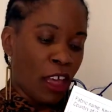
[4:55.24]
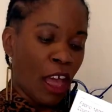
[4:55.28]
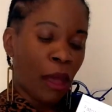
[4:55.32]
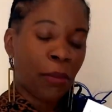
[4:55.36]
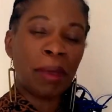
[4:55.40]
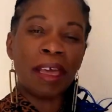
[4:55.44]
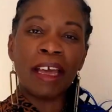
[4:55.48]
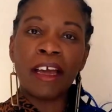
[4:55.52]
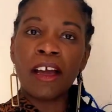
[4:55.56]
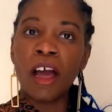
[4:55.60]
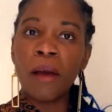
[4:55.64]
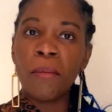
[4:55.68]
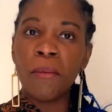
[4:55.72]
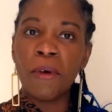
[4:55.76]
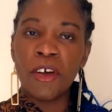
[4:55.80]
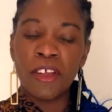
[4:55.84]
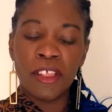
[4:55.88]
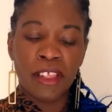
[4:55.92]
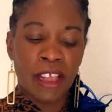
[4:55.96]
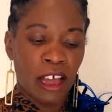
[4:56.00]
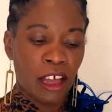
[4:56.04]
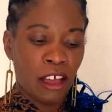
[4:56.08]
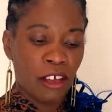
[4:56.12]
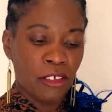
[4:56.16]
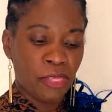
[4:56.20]
I mean, come on
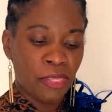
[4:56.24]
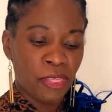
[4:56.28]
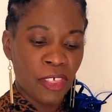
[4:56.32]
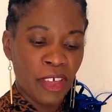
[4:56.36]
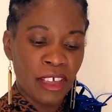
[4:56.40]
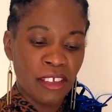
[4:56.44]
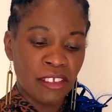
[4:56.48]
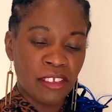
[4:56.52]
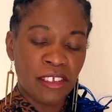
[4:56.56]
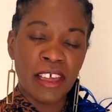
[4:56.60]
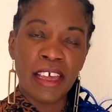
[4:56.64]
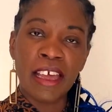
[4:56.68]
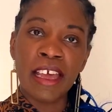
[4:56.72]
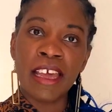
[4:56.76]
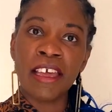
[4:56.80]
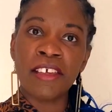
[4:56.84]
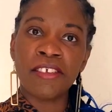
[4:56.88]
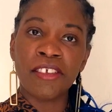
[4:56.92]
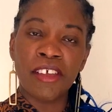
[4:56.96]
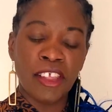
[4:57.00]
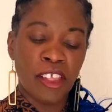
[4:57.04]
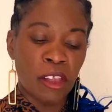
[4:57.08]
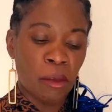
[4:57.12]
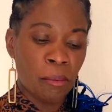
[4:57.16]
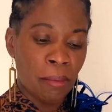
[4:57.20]
now. This
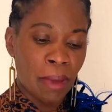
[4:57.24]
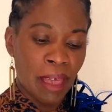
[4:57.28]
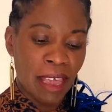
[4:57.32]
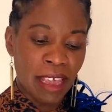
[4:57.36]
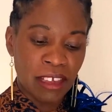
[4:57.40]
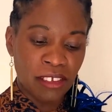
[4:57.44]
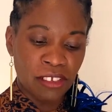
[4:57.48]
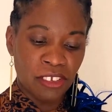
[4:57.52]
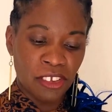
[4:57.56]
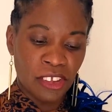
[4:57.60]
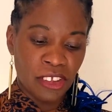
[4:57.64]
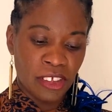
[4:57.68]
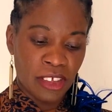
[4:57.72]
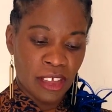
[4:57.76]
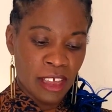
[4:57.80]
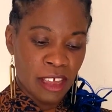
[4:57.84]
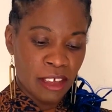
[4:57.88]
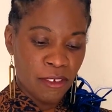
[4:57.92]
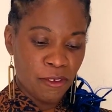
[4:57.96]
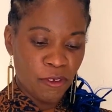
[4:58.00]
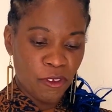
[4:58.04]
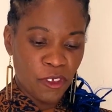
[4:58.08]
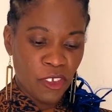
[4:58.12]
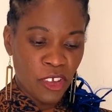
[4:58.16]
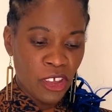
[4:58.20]
is an amazing
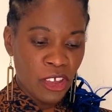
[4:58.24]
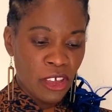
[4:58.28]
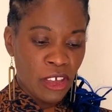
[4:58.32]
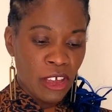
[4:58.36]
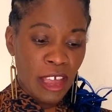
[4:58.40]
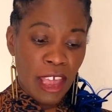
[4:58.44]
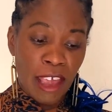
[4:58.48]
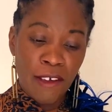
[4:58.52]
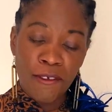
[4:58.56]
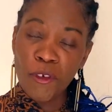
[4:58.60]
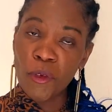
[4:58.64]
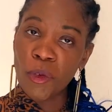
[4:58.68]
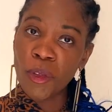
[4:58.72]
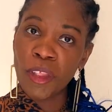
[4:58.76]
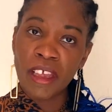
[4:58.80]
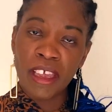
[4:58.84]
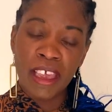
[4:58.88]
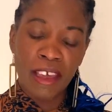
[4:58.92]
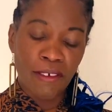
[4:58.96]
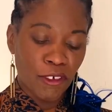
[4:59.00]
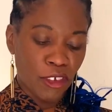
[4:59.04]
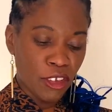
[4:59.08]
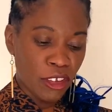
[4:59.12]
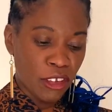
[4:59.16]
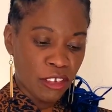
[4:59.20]
gift. If you want to
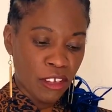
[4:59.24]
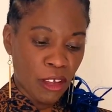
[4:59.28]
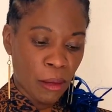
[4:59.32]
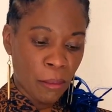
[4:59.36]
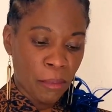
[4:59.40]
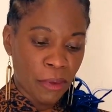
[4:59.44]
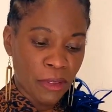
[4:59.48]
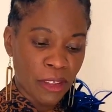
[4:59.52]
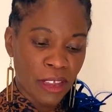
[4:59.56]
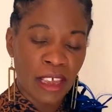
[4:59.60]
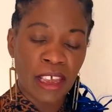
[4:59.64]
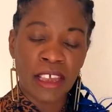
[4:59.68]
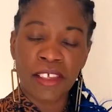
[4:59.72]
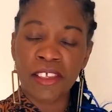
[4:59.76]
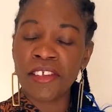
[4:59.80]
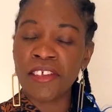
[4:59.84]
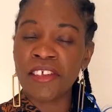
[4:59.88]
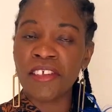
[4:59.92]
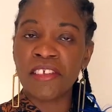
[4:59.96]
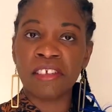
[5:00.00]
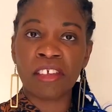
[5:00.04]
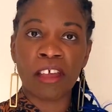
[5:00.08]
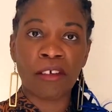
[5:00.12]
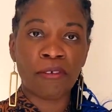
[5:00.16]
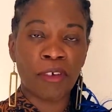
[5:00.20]
give it to somebody, this
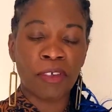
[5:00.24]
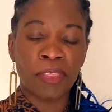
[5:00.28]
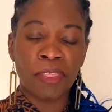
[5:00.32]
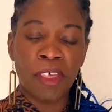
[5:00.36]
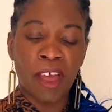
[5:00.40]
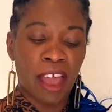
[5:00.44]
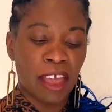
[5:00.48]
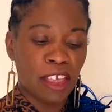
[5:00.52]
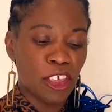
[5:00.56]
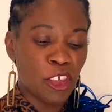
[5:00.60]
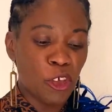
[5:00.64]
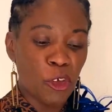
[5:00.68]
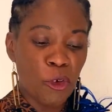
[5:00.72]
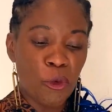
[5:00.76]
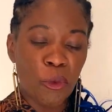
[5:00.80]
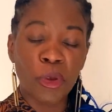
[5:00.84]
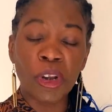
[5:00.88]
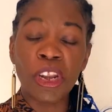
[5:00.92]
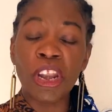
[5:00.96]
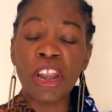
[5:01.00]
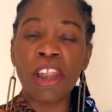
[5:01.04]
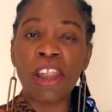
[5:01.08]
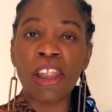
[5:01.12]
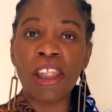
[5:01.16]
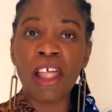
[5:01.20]
is something that you
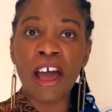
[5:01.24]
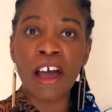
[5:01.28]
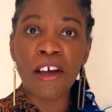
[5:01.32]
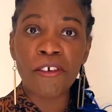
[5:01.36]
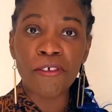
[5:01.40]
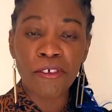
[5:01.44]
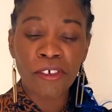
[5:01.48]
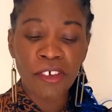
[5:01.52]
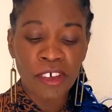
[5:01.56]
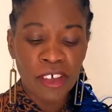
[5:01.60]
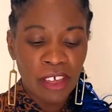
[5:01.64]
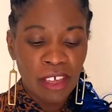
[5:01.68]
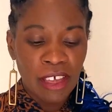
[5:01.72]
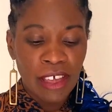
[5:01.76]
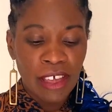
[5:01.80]
would love.